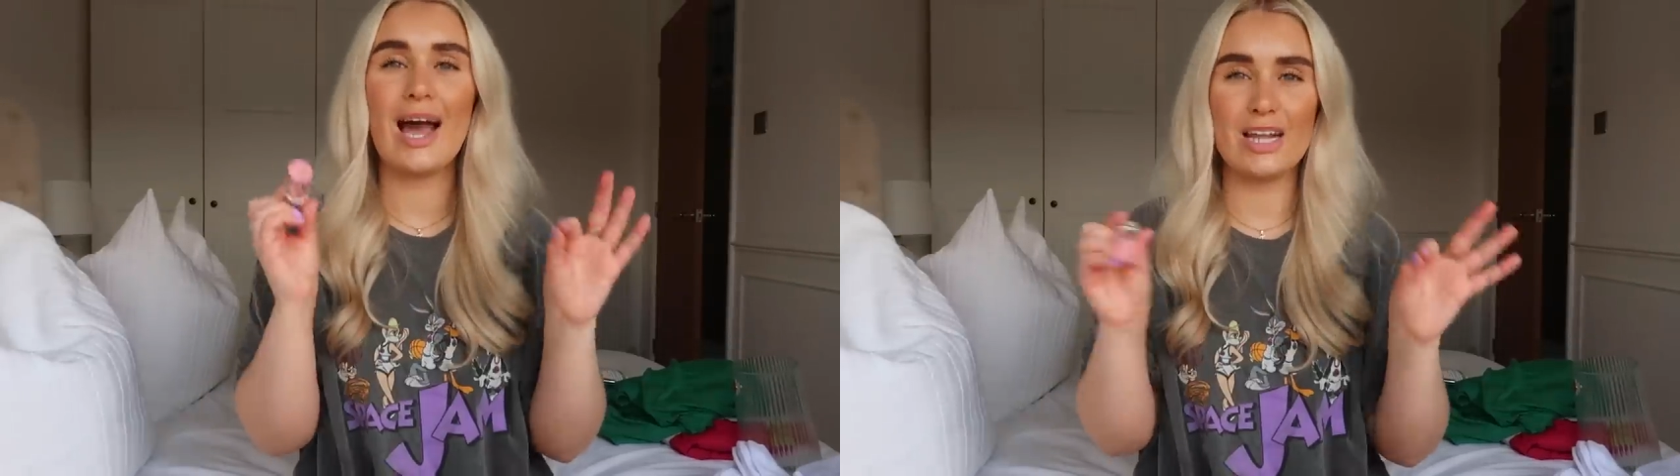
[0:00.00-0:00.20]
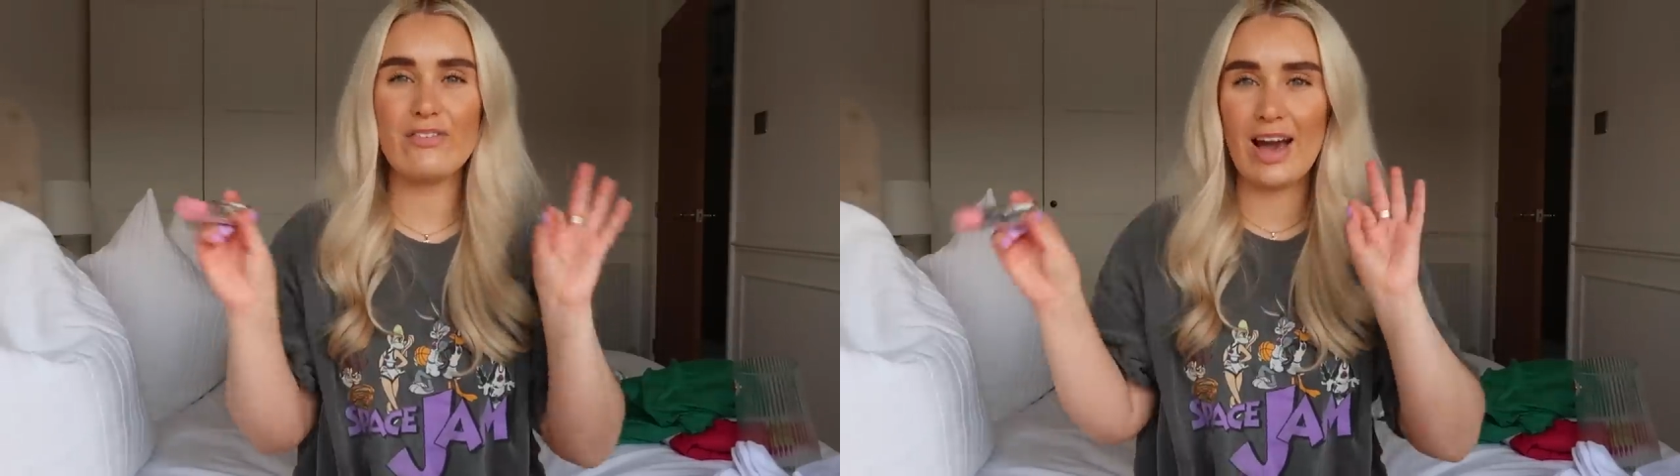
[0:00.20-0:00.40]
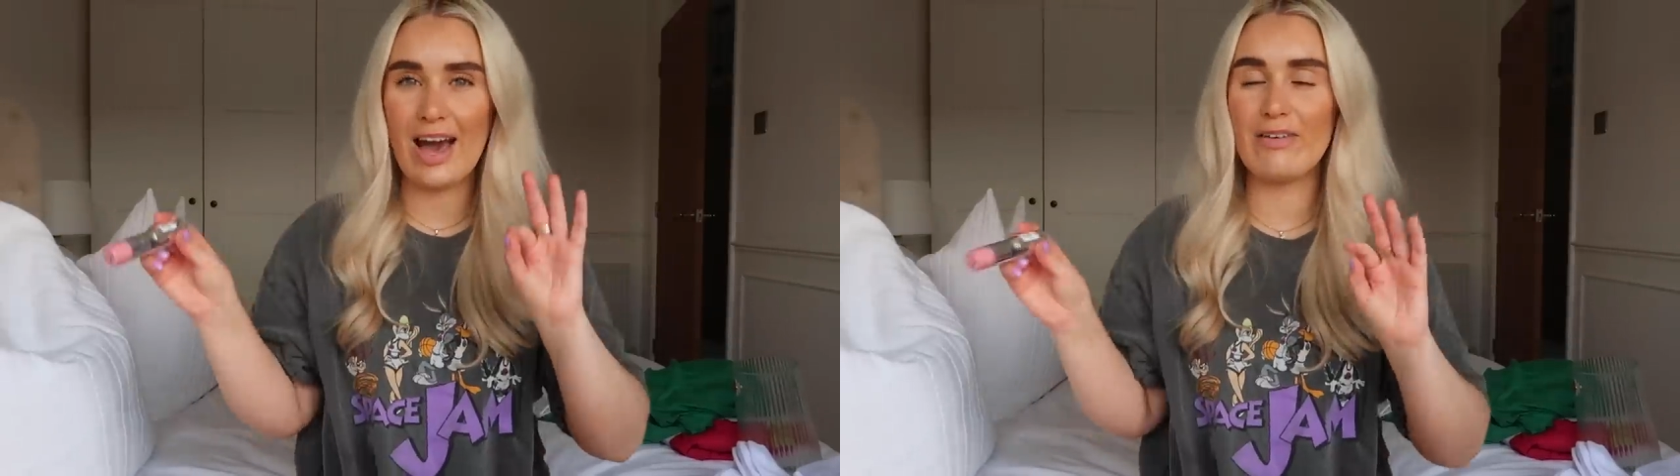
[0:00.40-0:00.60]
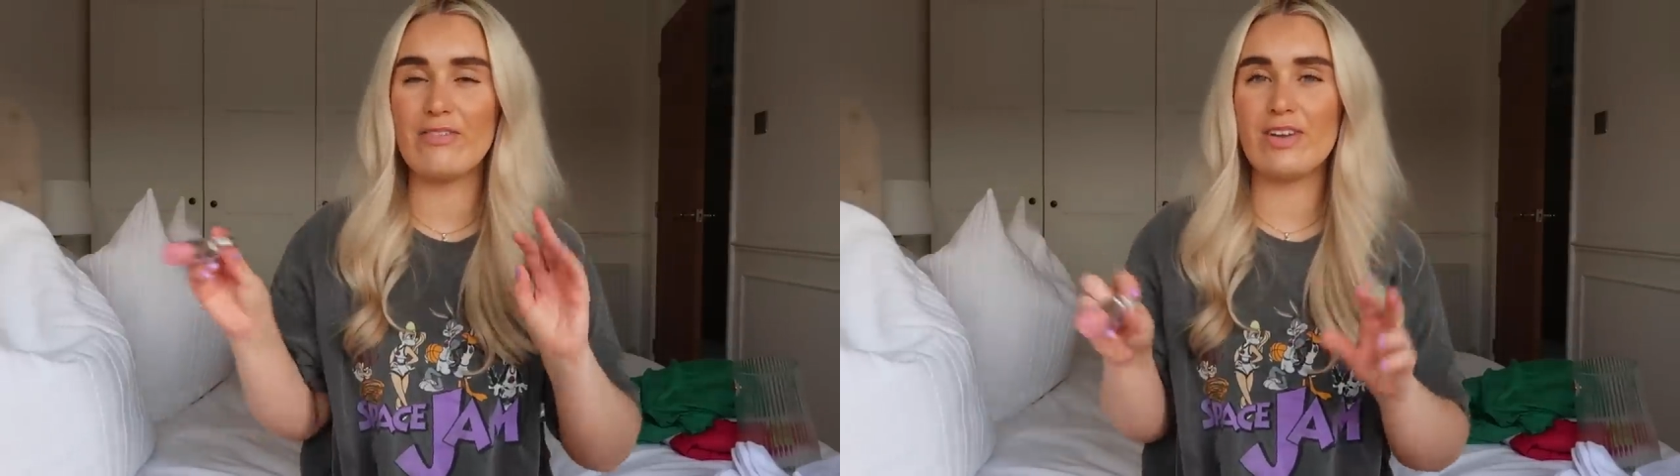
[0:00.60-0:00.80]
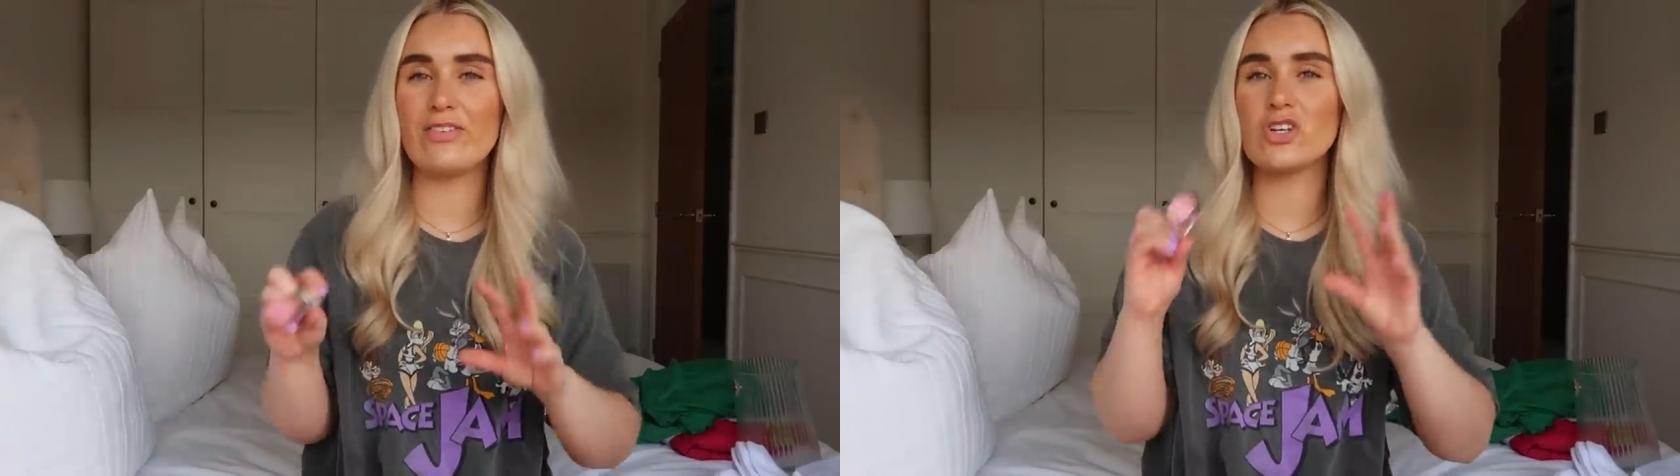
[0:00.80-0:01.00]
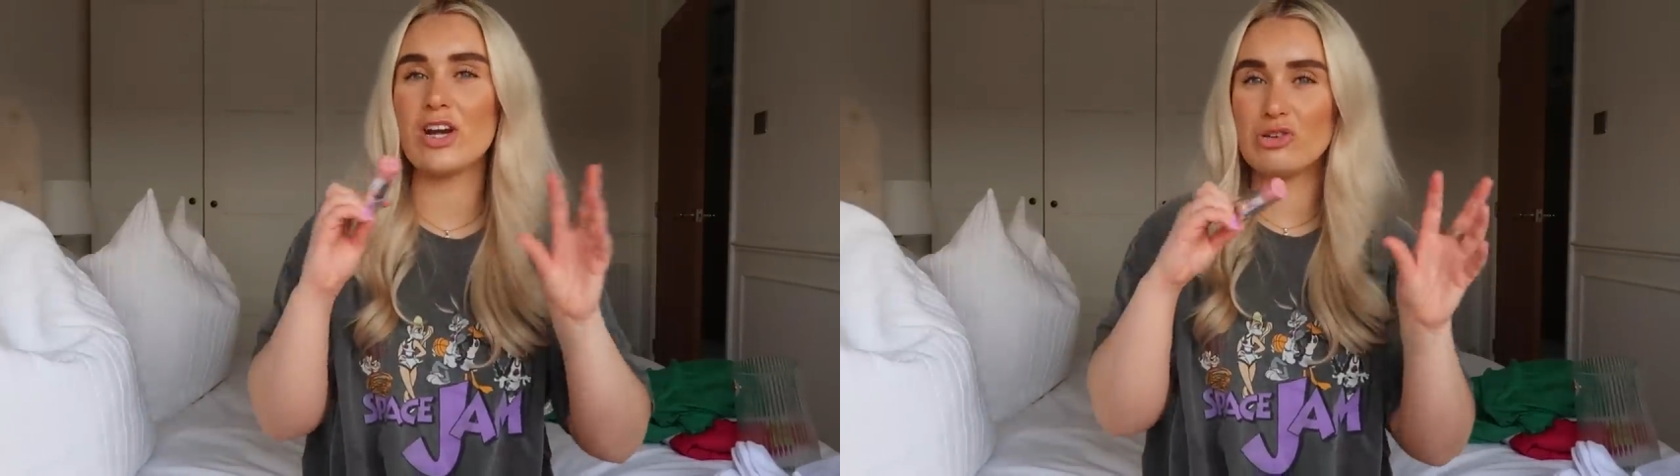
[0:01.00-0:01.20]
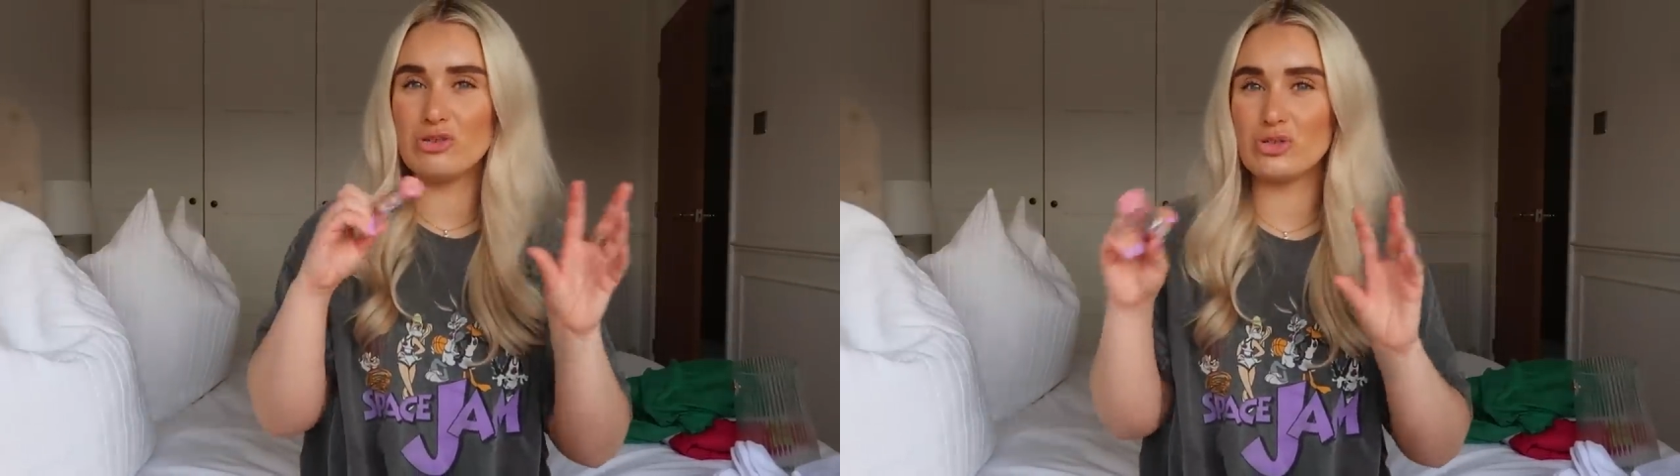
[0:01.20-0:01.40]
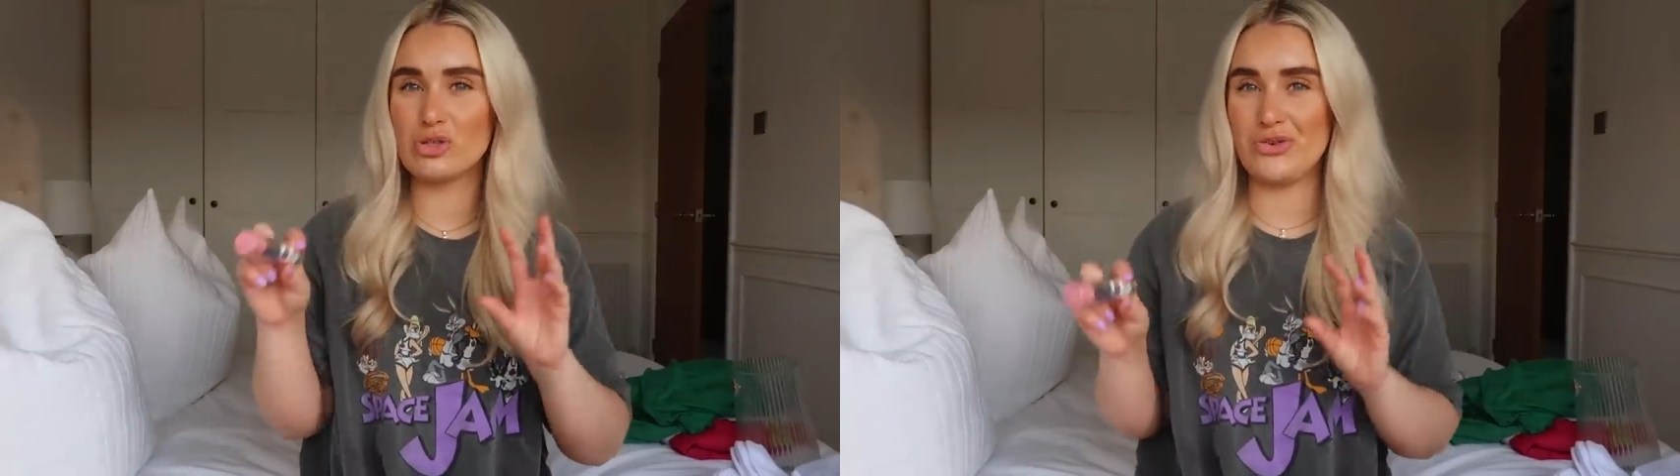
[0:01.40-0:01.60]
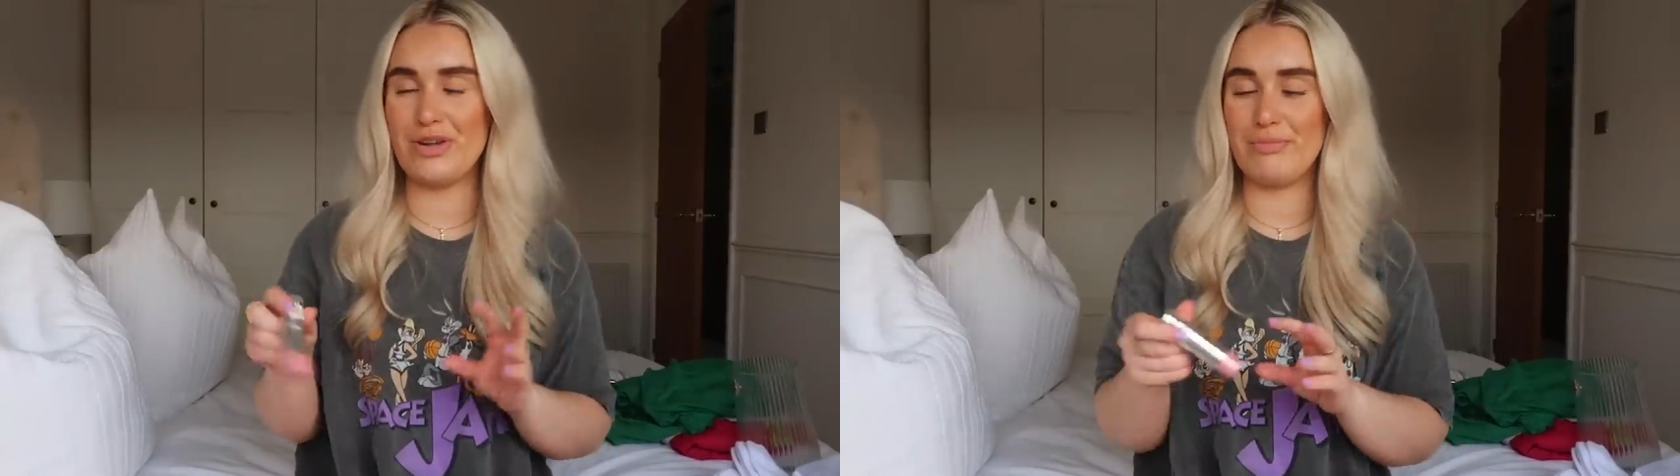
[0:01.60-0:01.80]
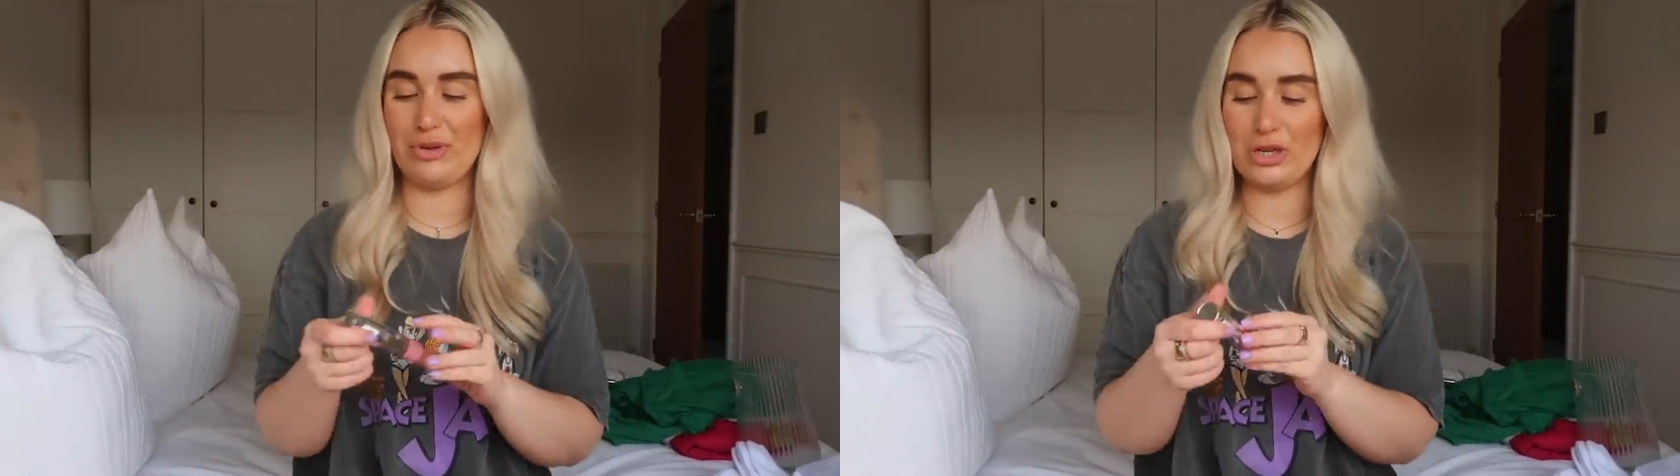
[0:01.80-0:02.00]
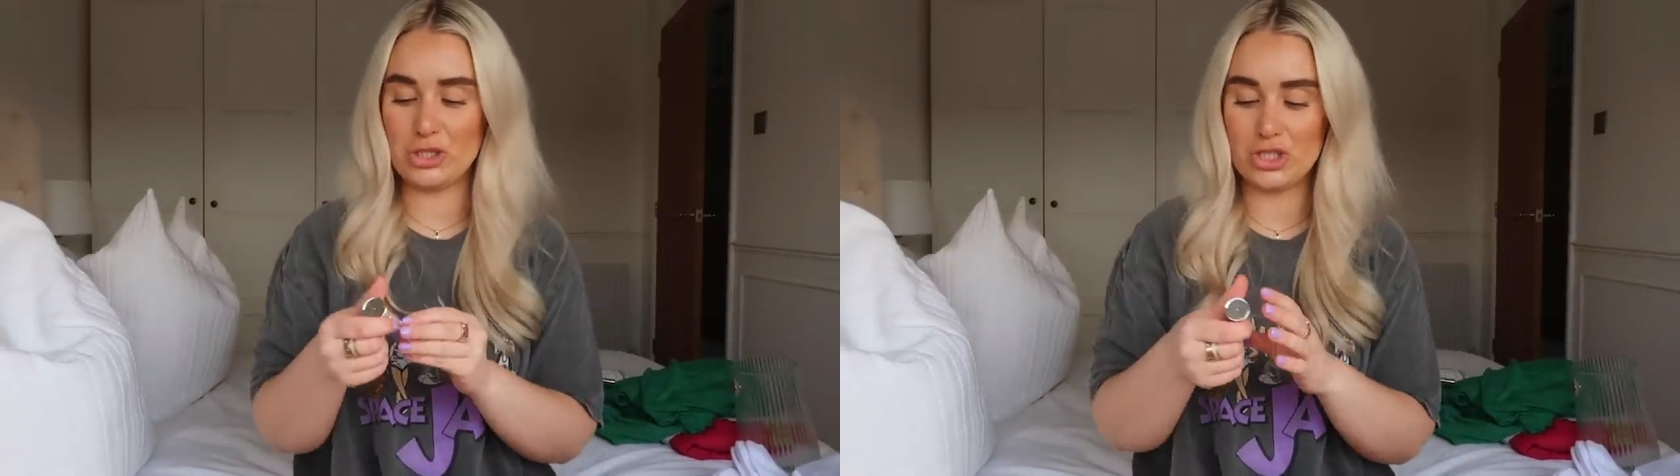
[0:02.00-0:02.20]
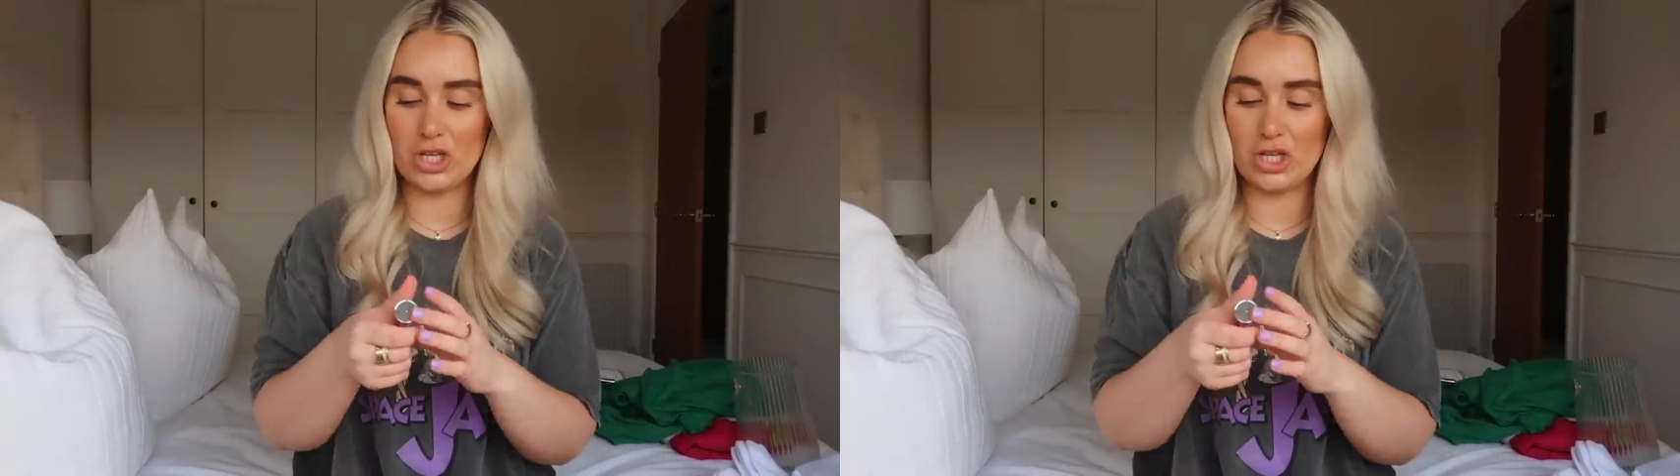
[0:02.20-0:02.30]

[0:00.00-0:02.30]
And if I have, I've never tried a good cream blush.